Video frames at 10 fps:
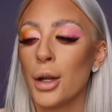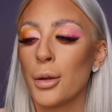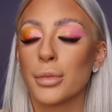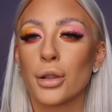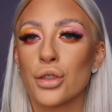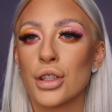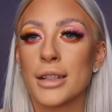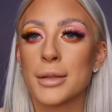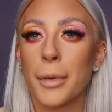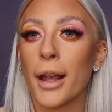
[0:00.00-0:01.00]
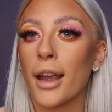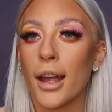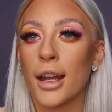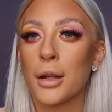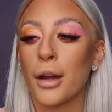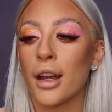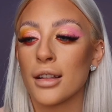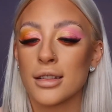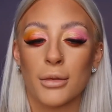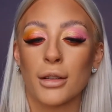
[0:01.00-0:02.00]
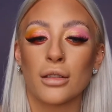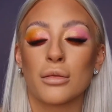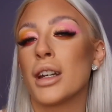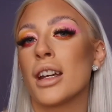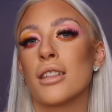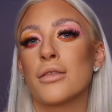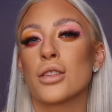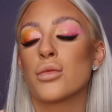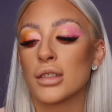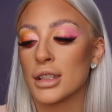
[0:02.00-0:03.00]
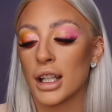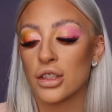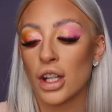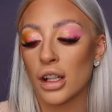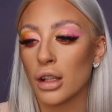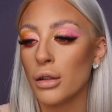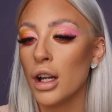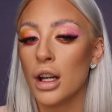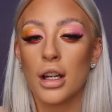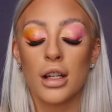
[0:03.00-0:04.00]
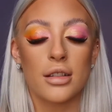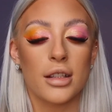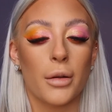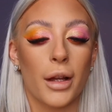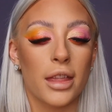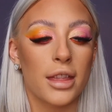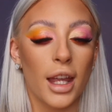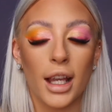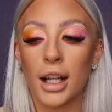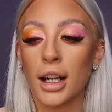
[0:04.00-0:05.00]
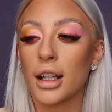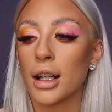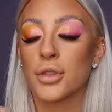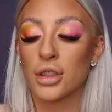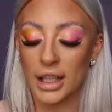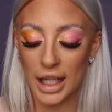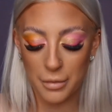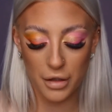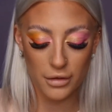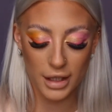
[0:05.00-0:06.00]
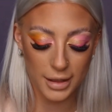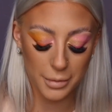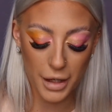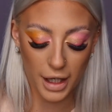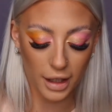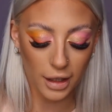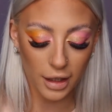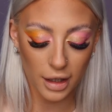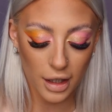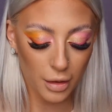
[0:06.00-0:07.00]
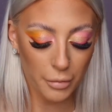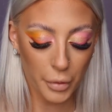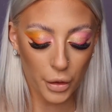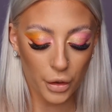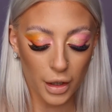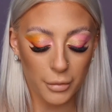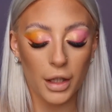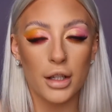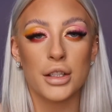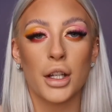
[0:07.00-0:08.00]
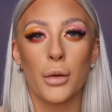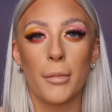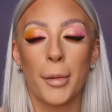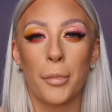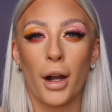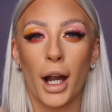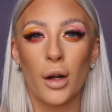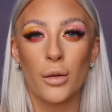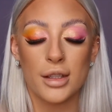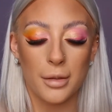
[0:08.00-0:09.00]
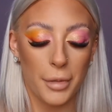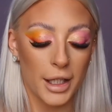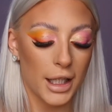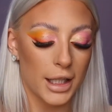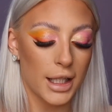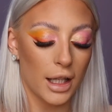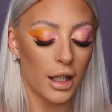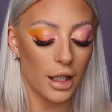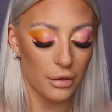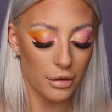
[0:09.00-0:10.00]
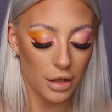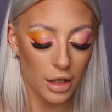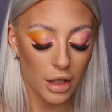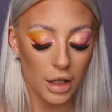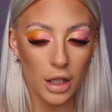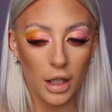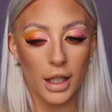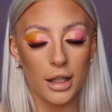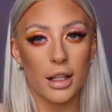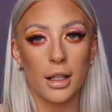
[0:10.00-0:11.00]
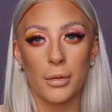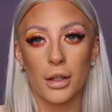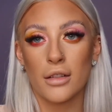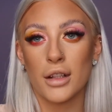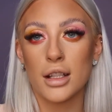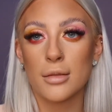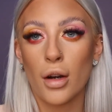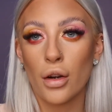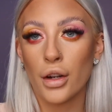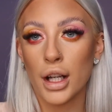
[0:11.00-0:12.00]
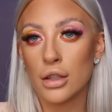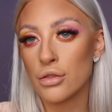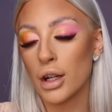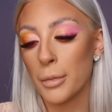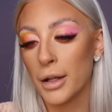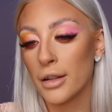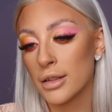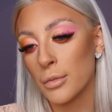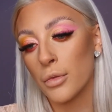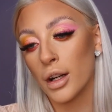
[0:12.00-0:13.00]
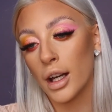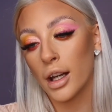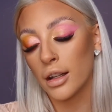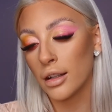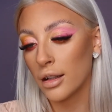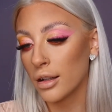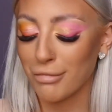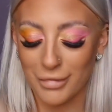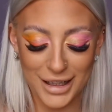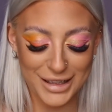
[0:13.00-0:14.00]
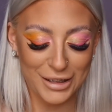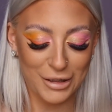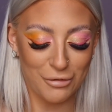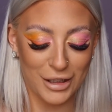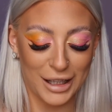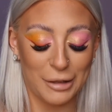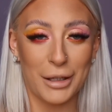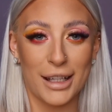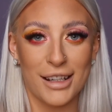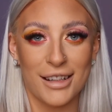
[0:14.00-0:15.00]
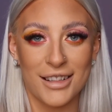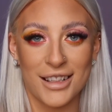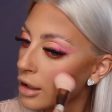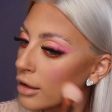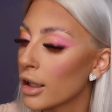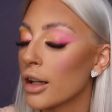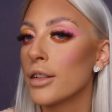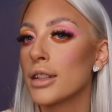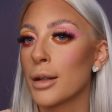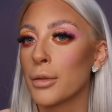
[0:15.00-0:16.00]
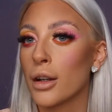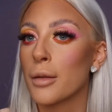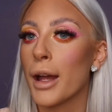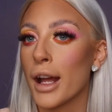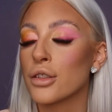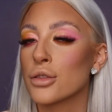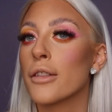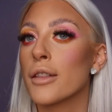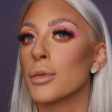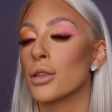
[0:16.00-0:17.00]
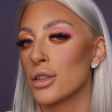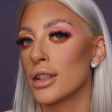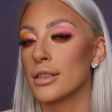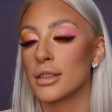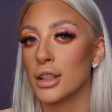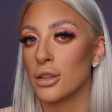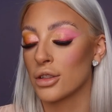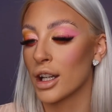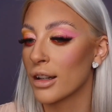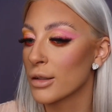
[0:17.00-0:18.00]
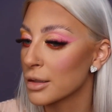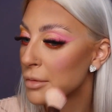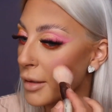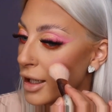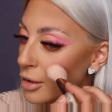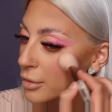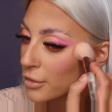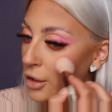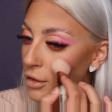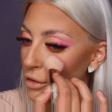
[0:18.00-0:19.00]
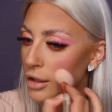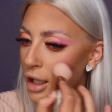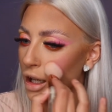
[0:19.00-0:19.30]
blush is pink anyway, so it'll look weird if just one side's yellow. So I think I'm just going to keep both sides pink, but I'm going to do my brows pink and yellow. And I think I'm going to have like some honey dripping somewhere. That sounded really weird. Obviously I'm going a bit extra with the blush. This isn't usually how I do my makeup before you're all like,